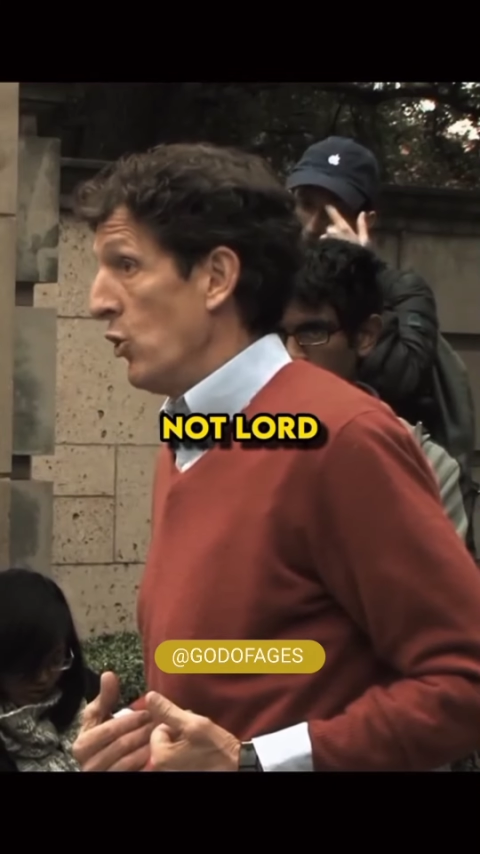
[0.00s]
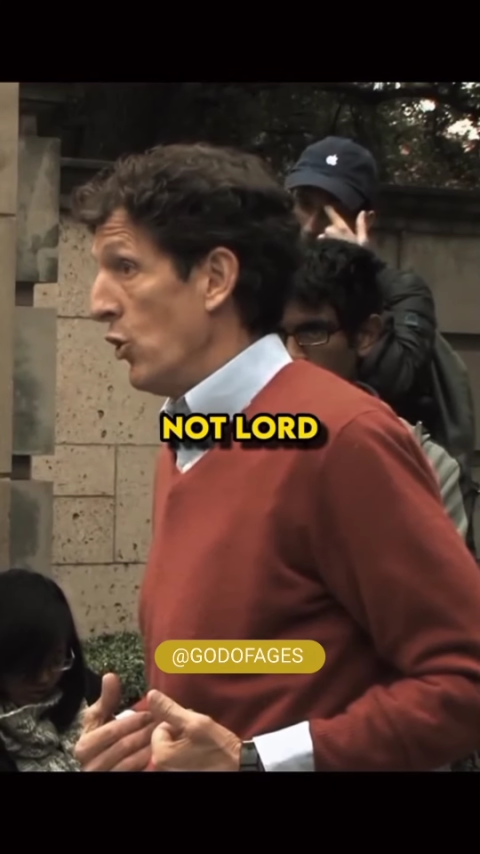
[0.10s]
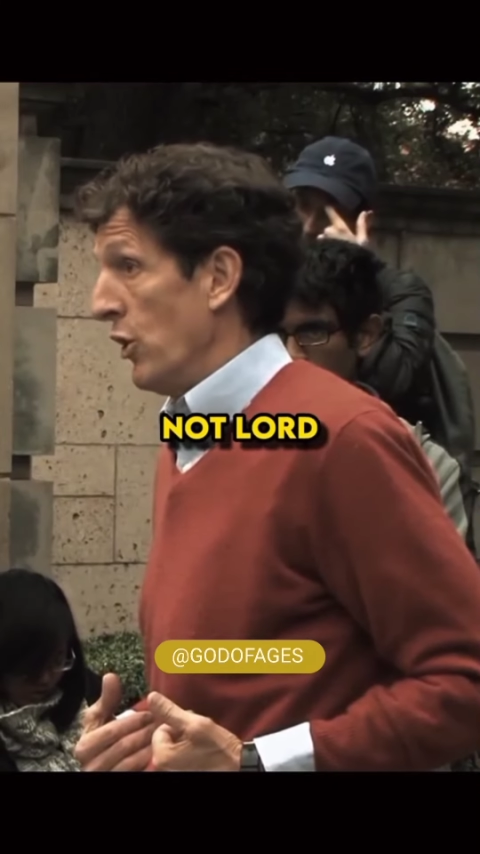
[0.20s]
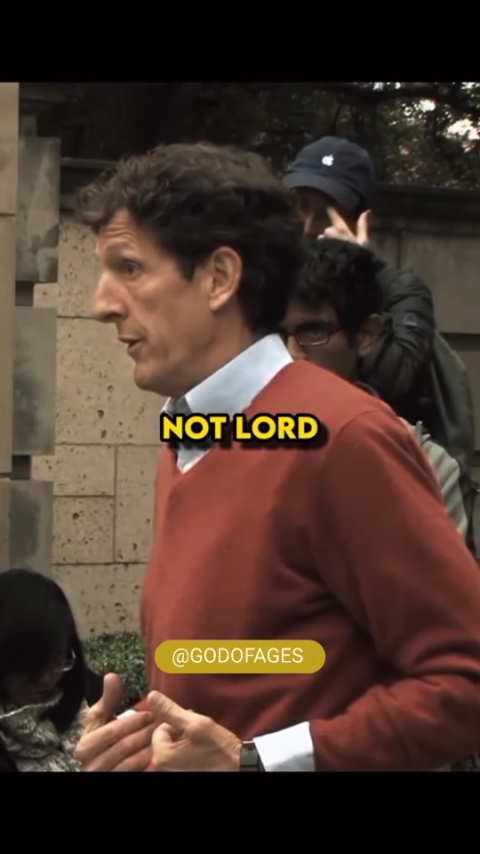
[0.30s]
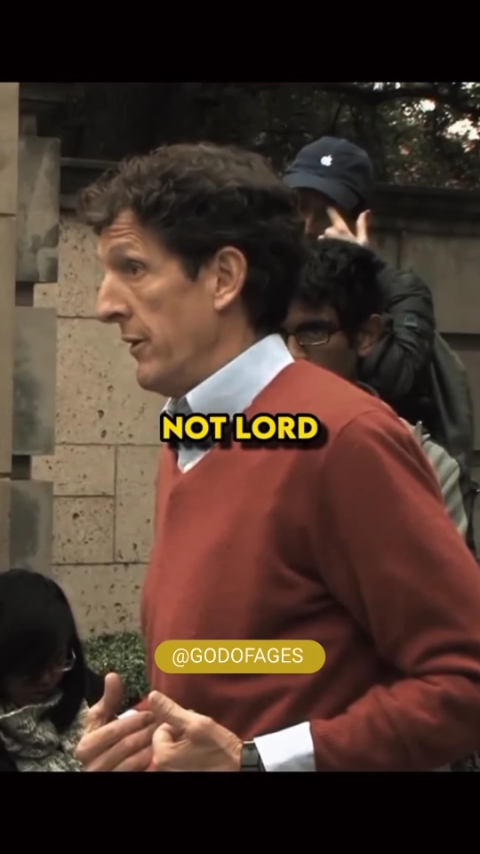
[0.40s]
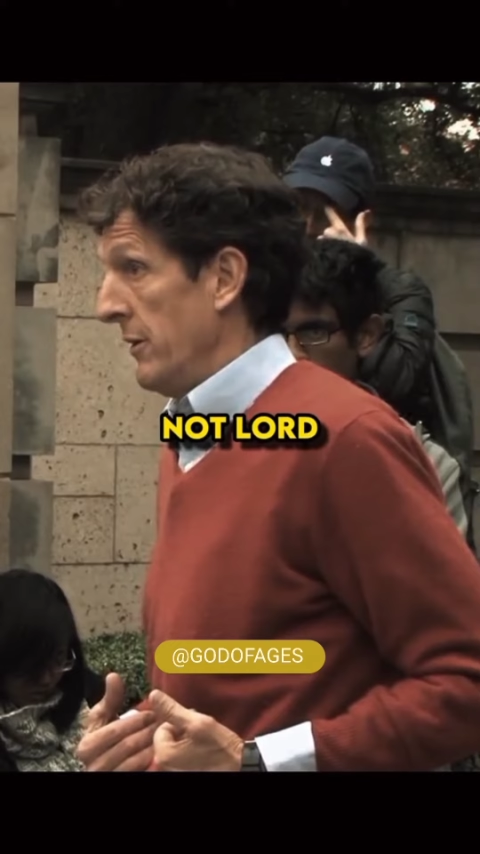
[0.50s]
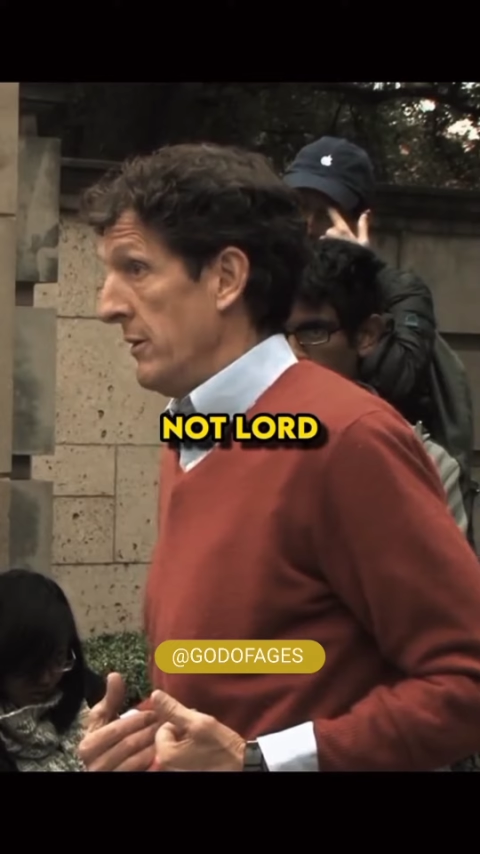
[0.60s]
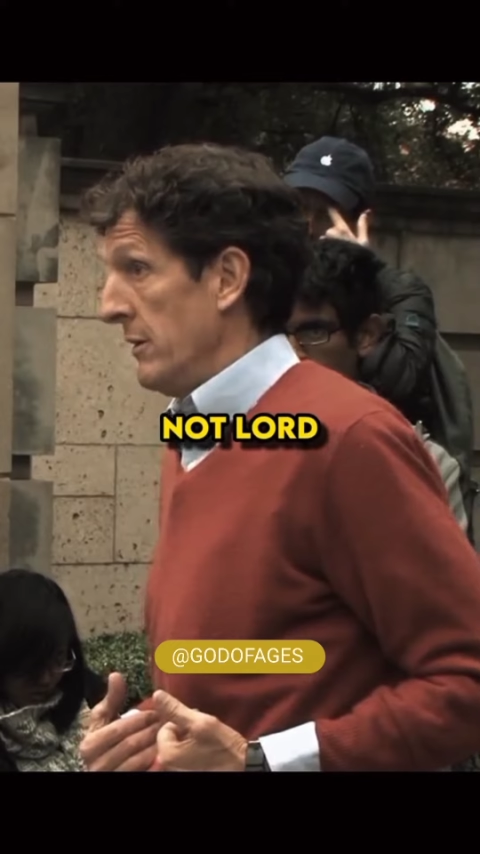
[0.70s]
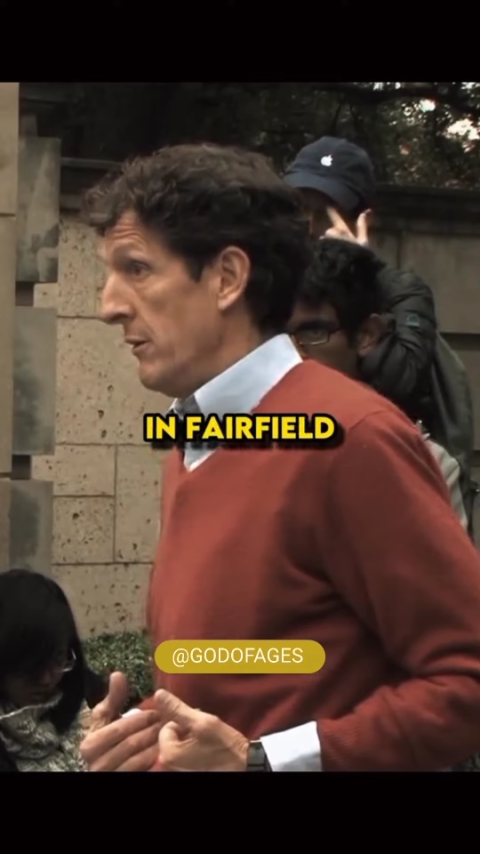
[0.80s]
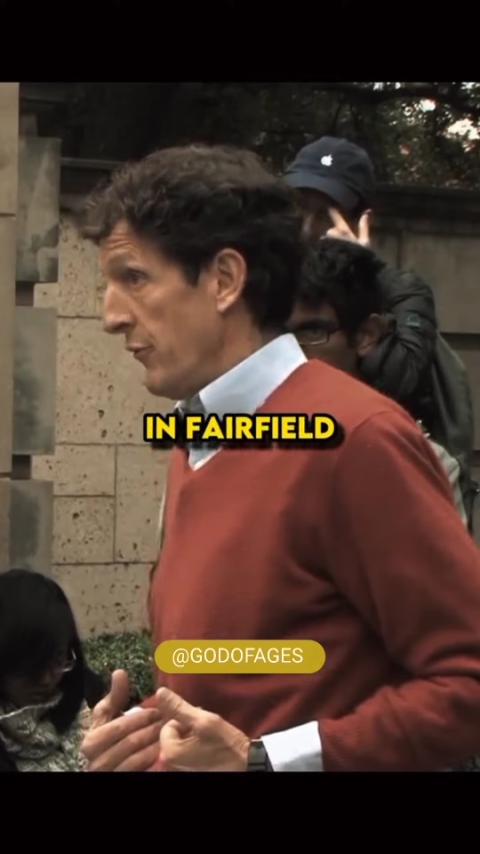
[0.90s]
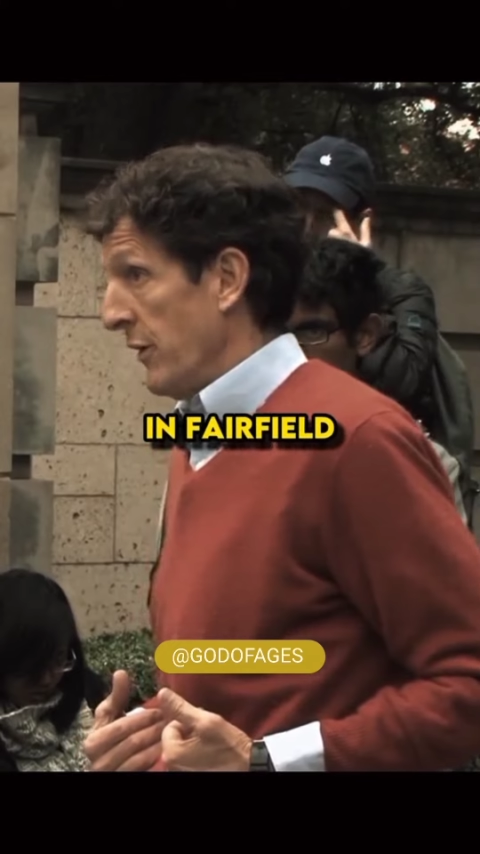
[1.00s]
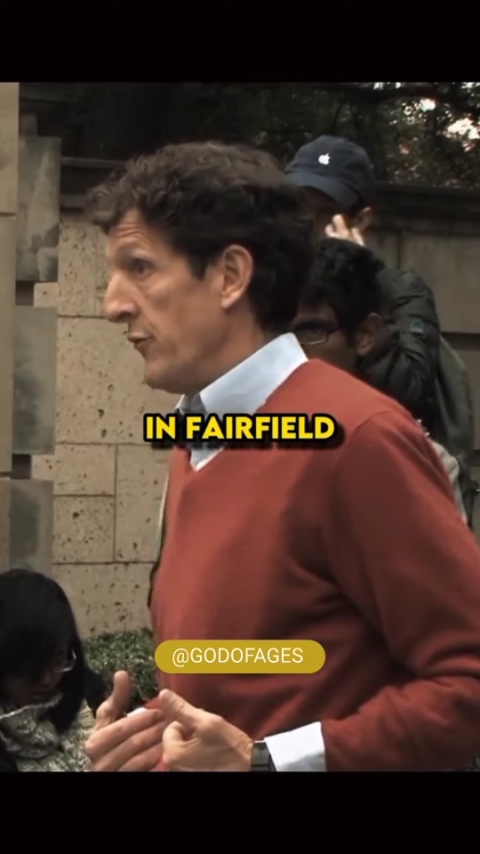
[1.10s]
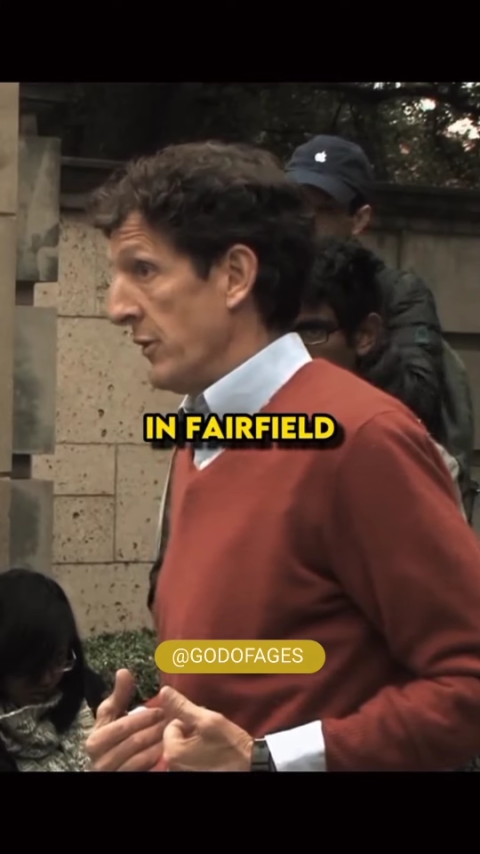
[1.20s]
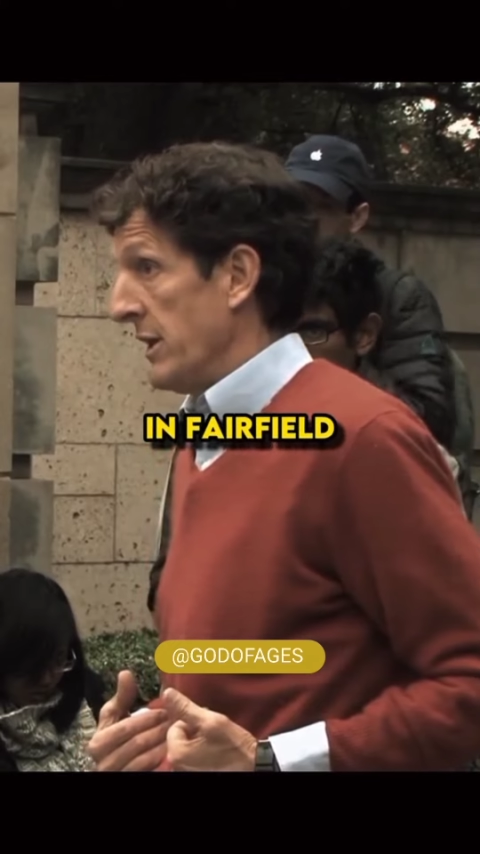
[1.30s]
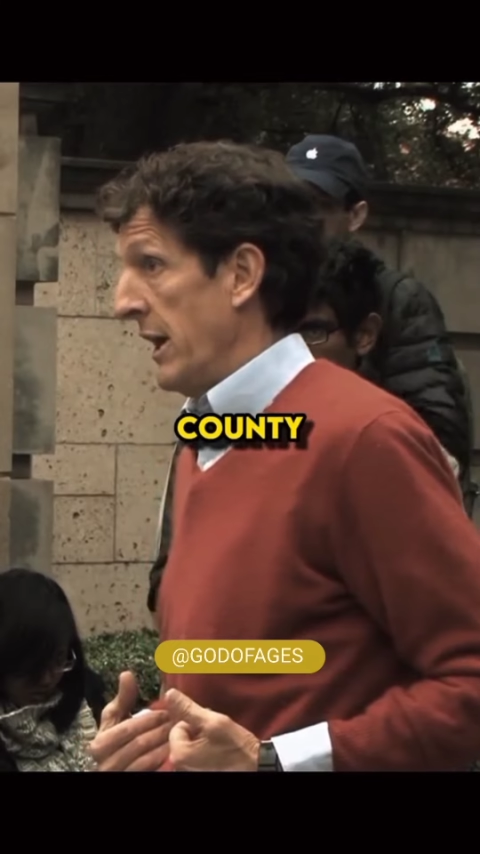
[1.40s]
Lord in
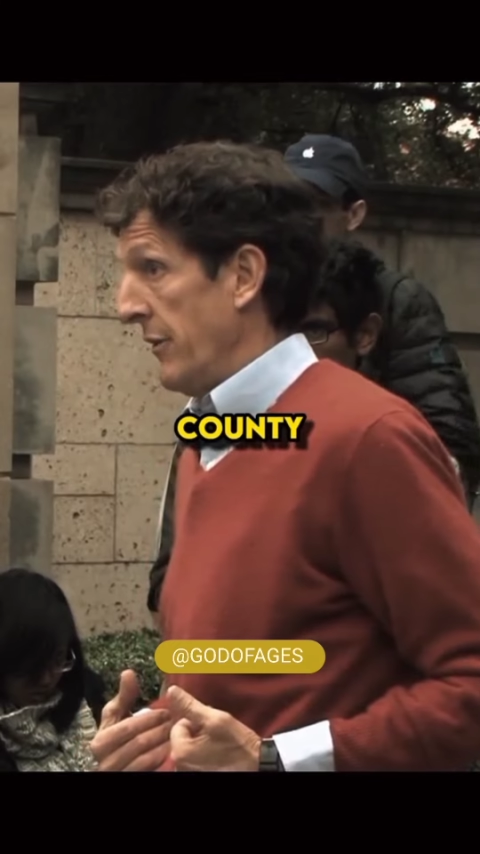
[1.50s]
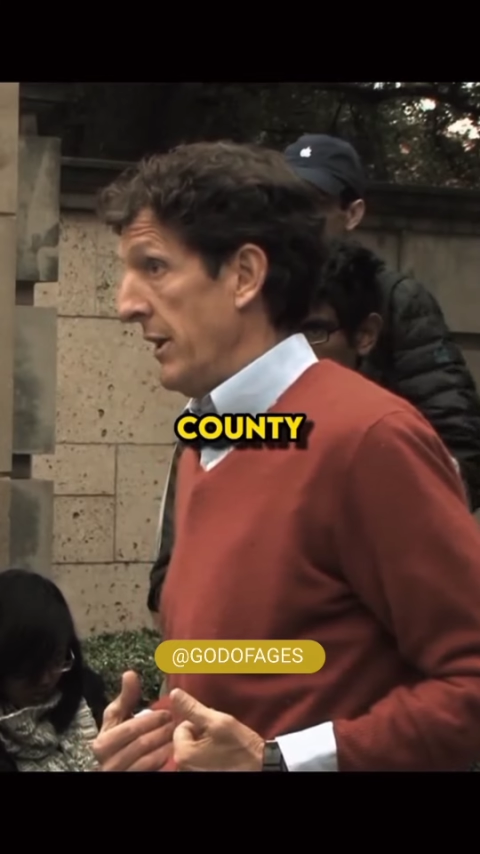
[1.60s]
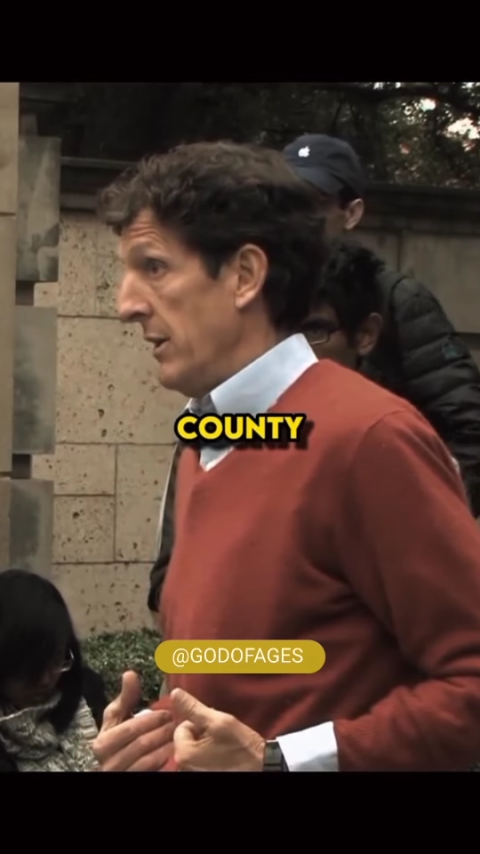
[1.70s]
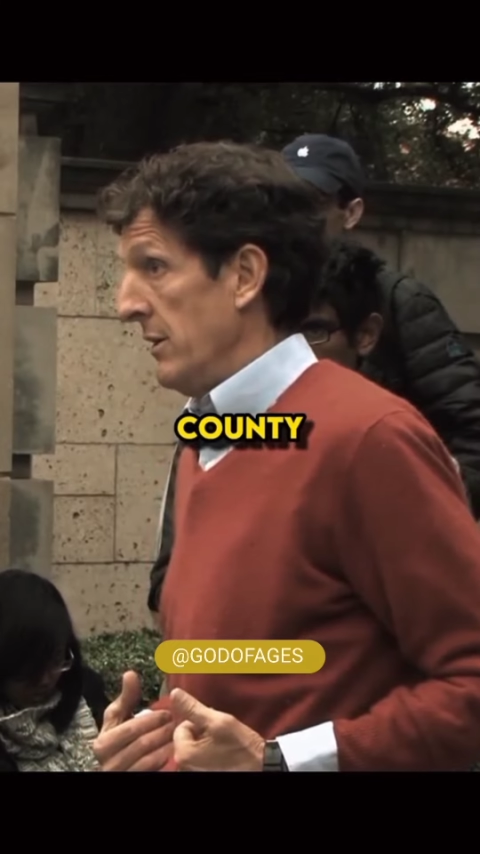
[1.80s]
Fairfield County.